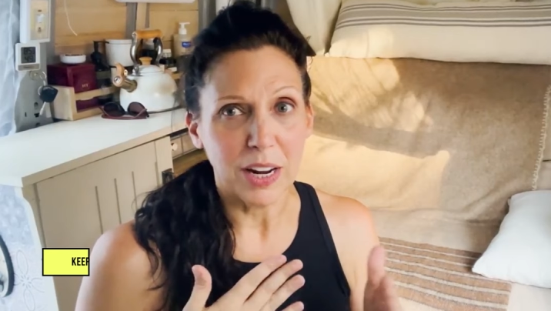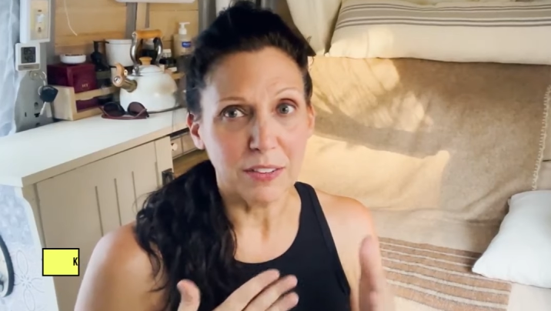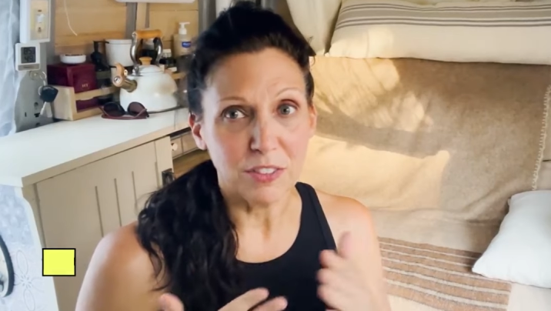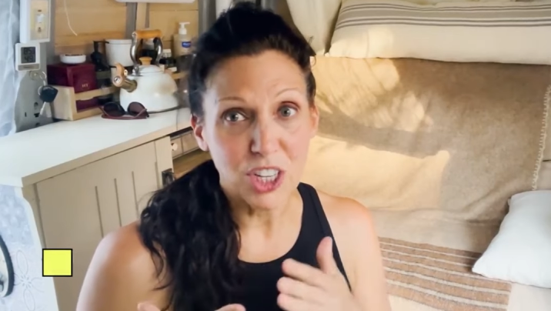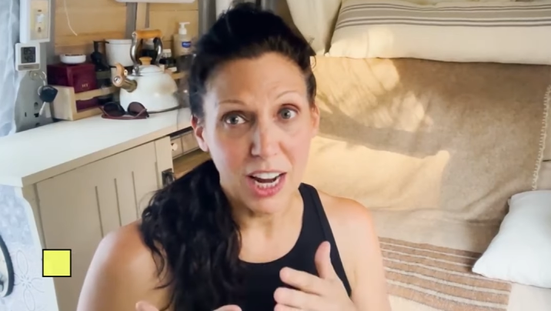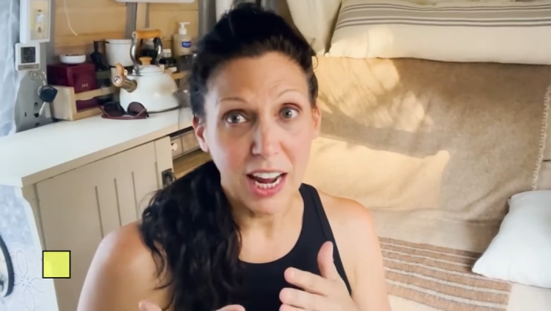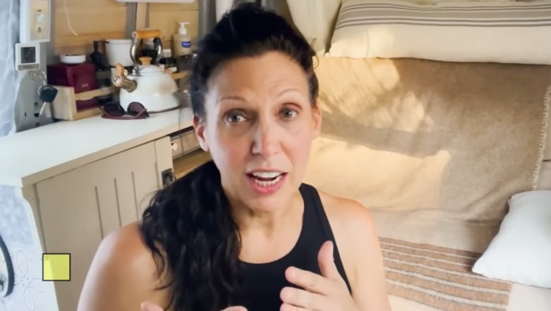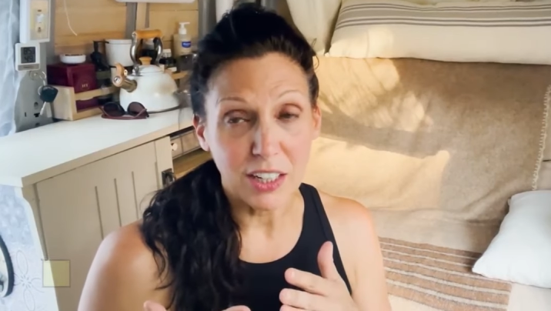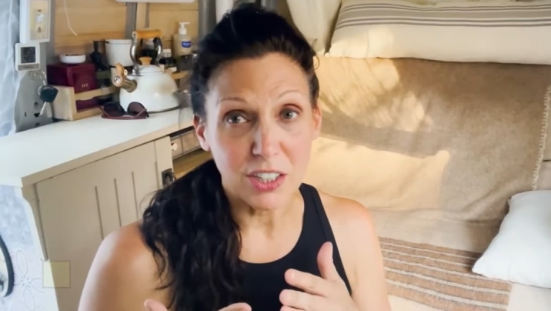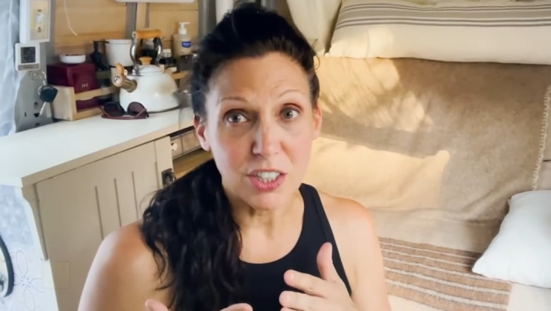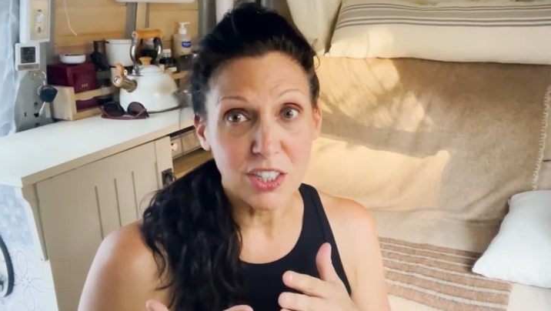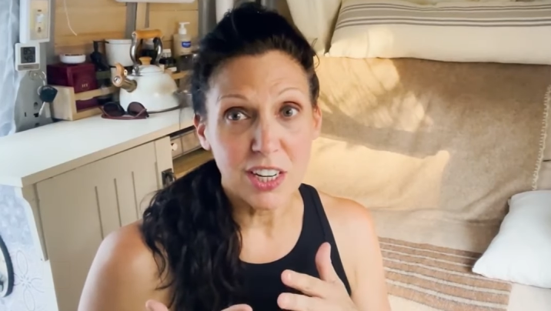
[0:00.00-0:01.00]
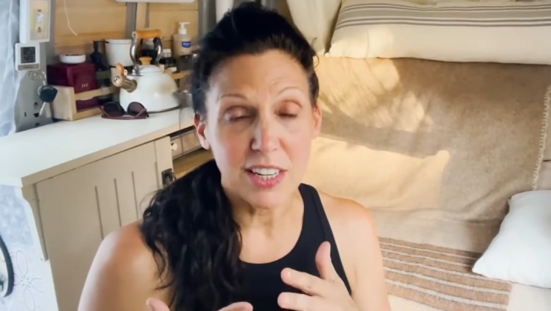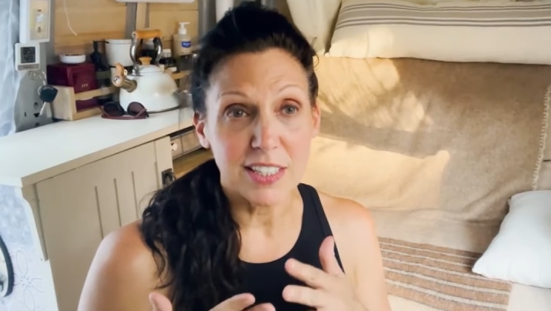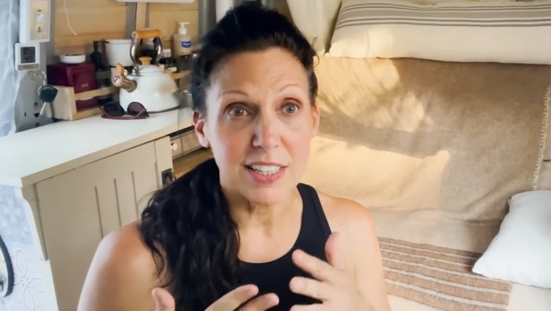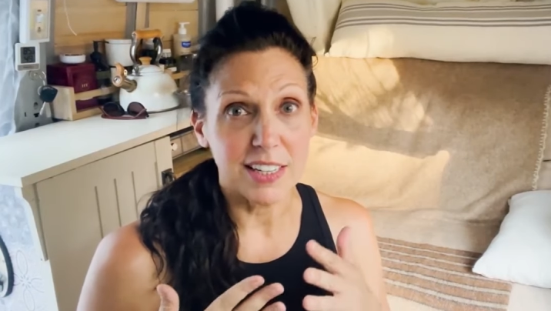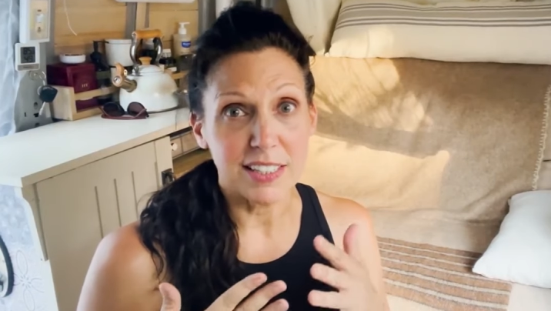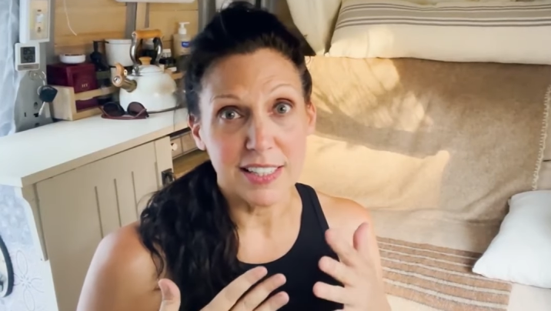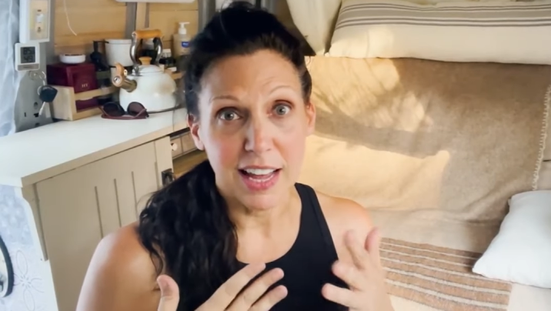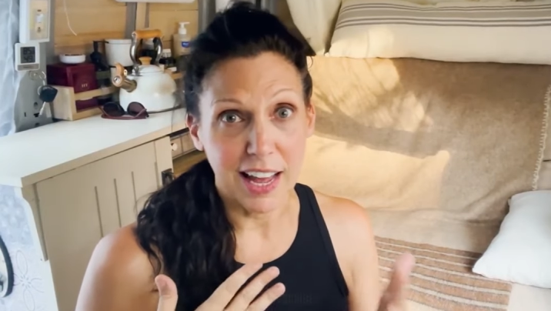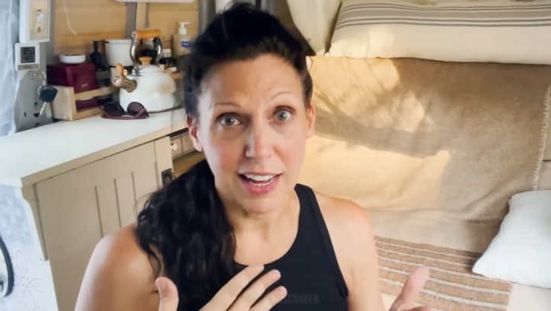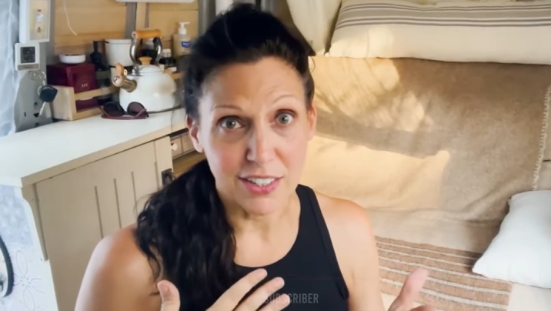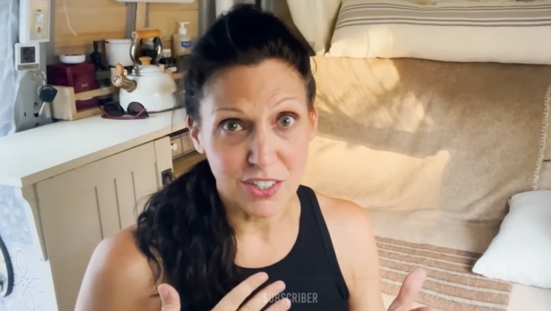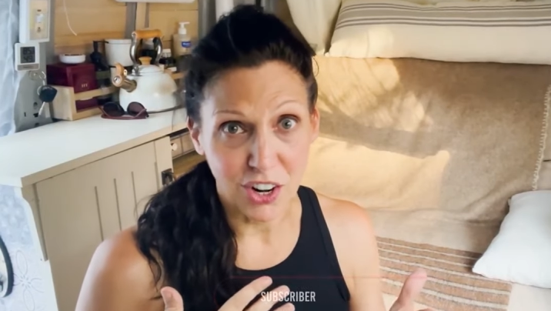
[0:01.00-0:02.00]
I've changed since
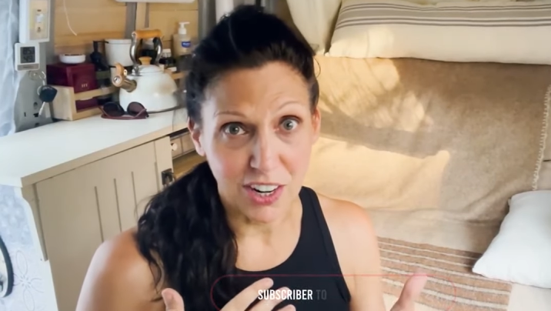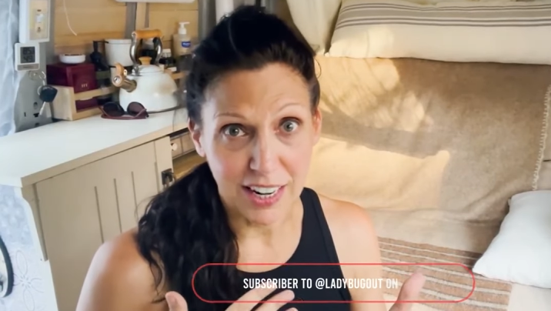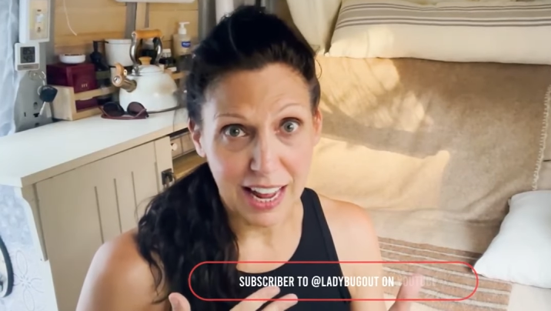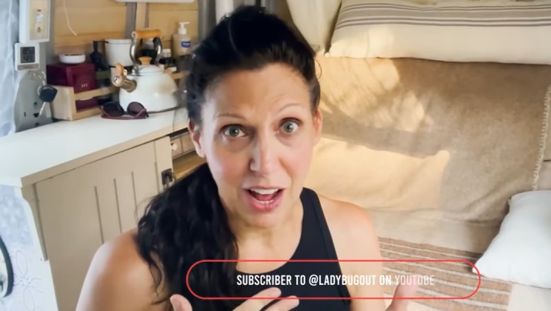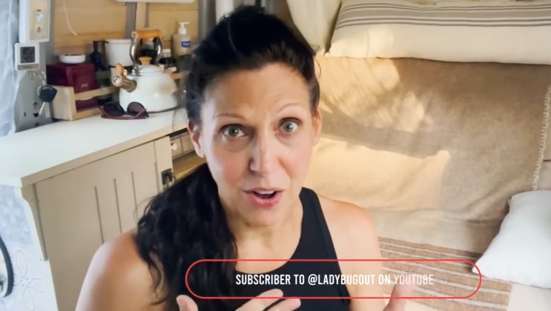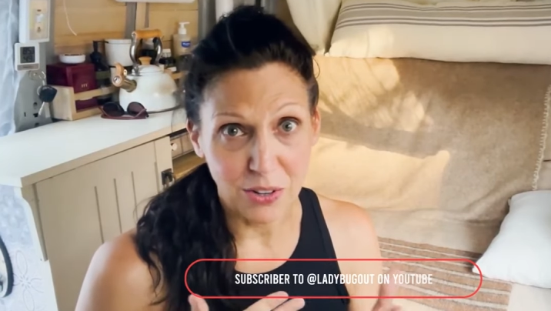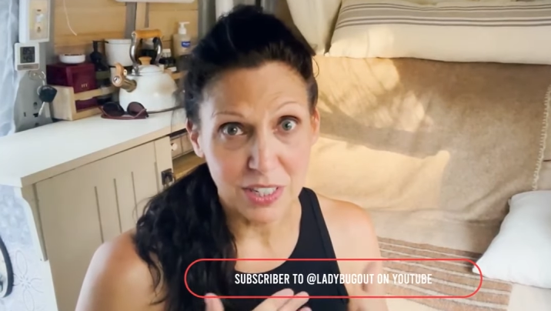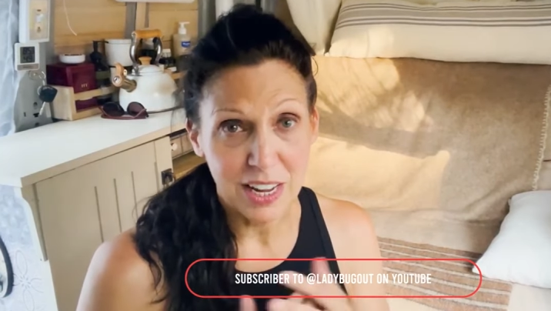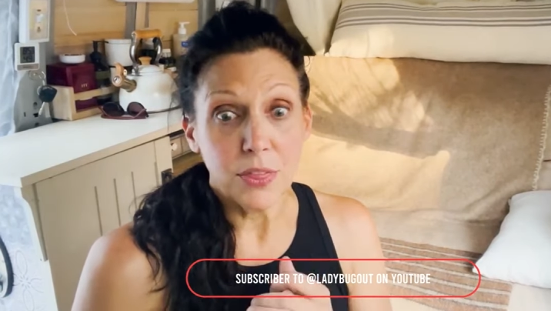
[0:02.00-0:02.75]
I started out.